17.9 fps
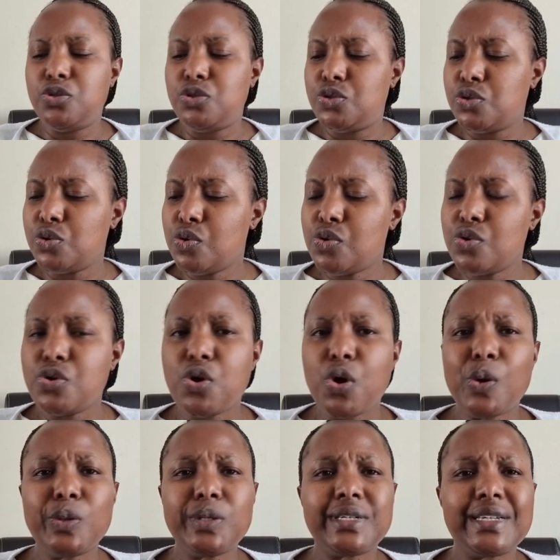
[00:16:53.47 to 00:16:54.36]
Do
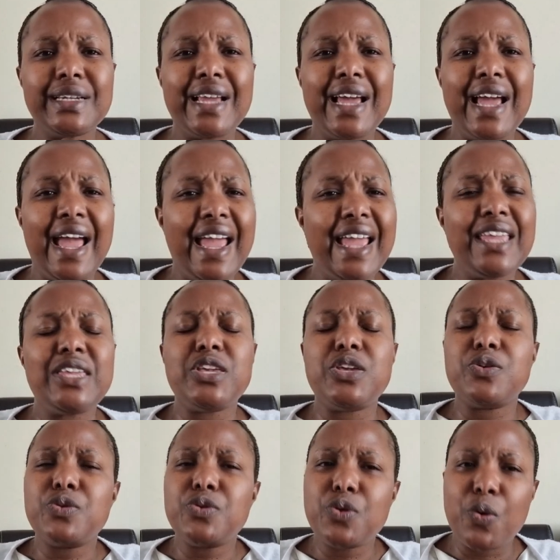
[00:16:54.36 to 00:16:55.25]
not,
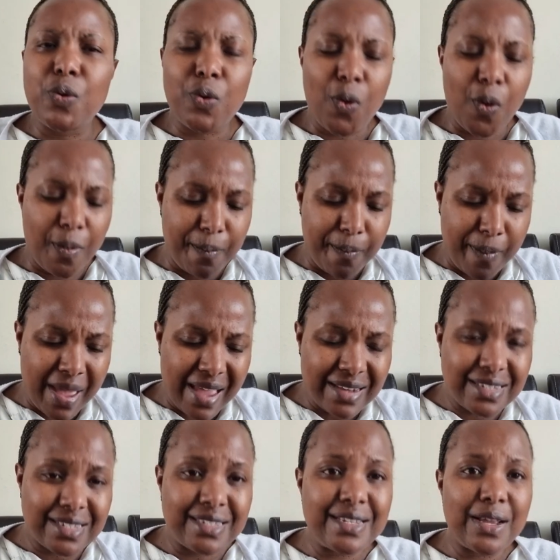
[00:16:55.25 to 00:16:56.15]
you know,
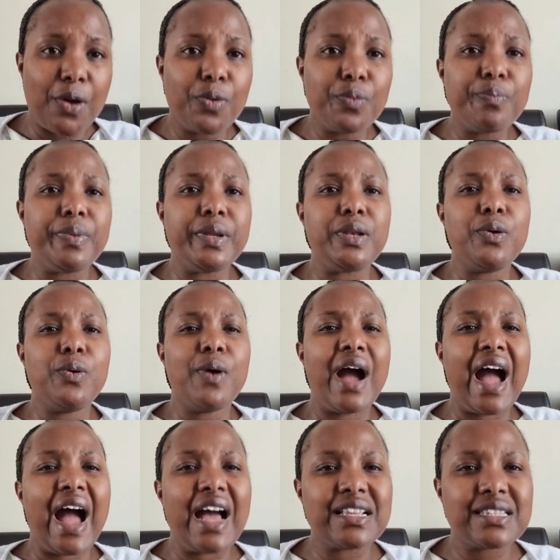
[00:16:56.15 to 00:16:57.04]
comment down below.
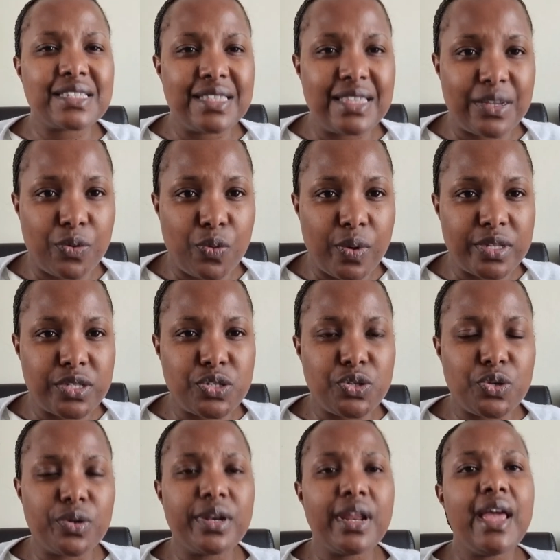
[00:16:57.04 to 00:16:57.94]
Ask the
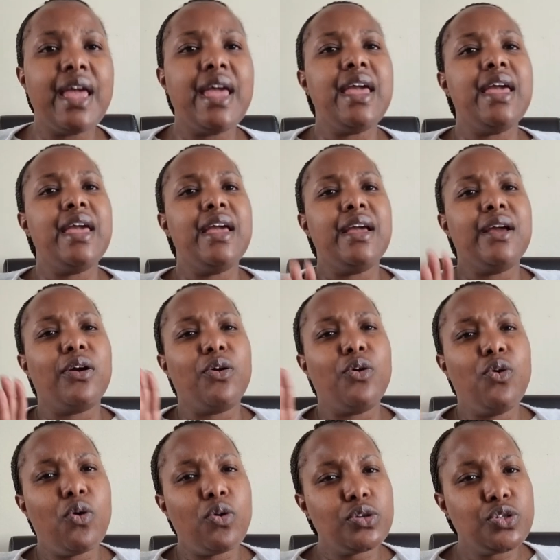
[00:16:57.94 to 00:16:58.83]
question.
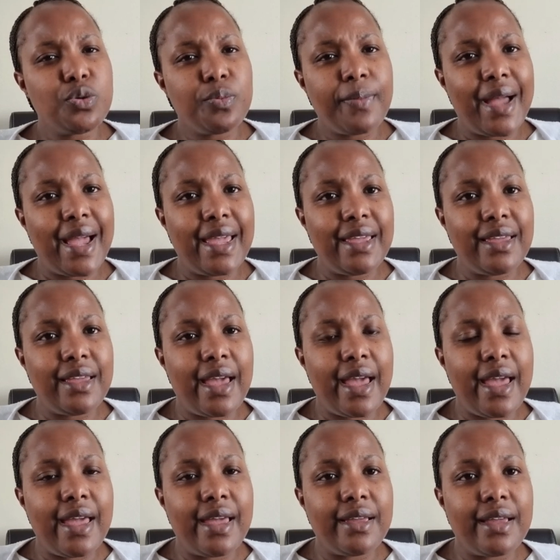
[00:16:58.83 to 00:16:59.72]
Go to
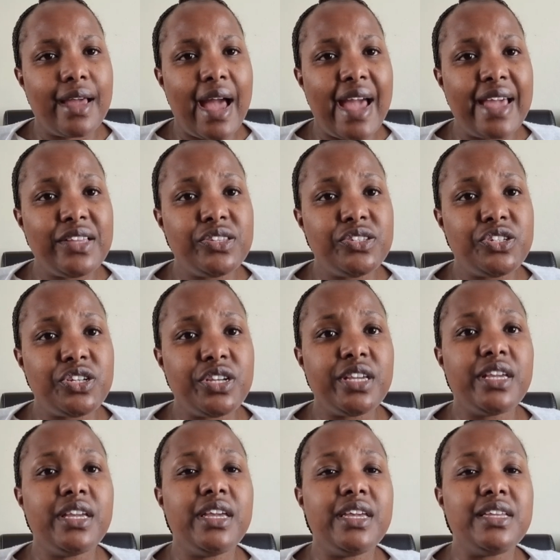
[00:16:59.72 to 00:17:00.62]
my
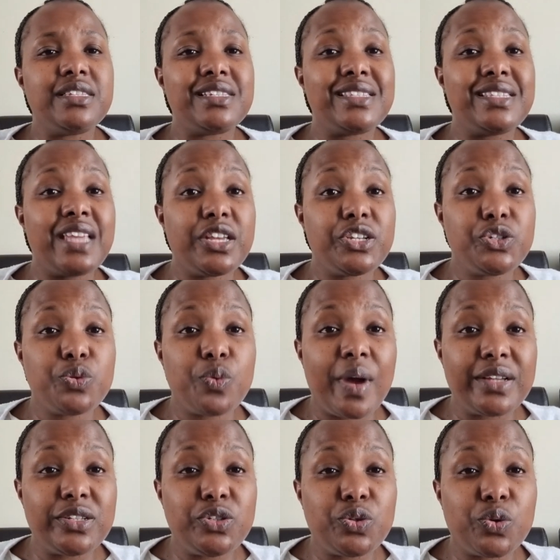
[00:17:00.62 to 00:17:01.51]
IG. It's
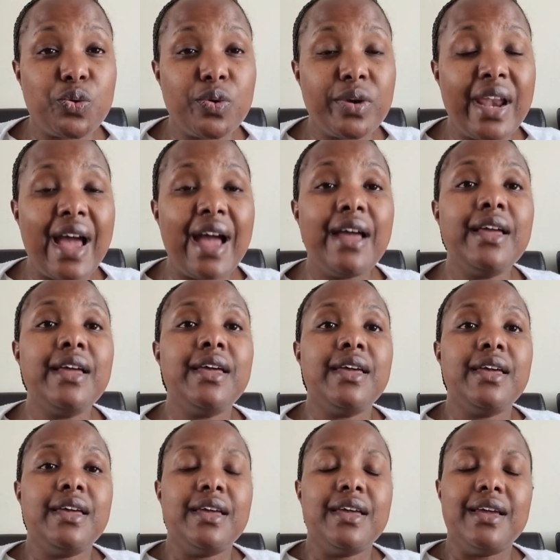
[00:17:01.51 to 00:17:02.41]
Teshua Jona.
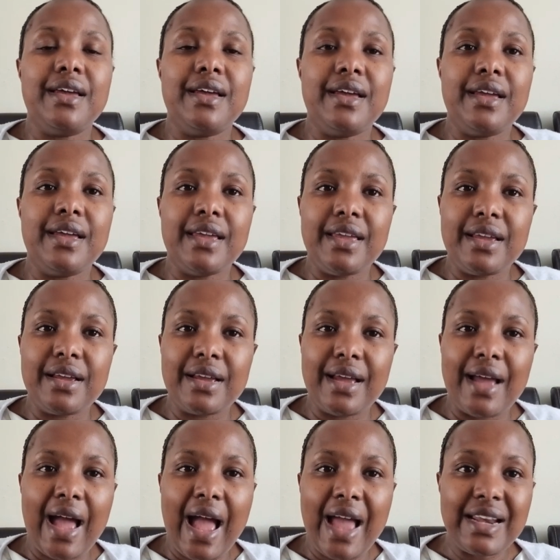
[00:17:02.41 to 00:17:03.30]

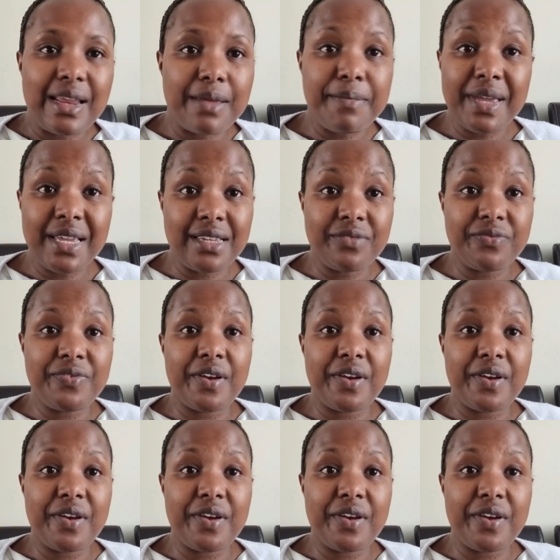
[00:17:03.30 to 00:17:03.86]
And I make it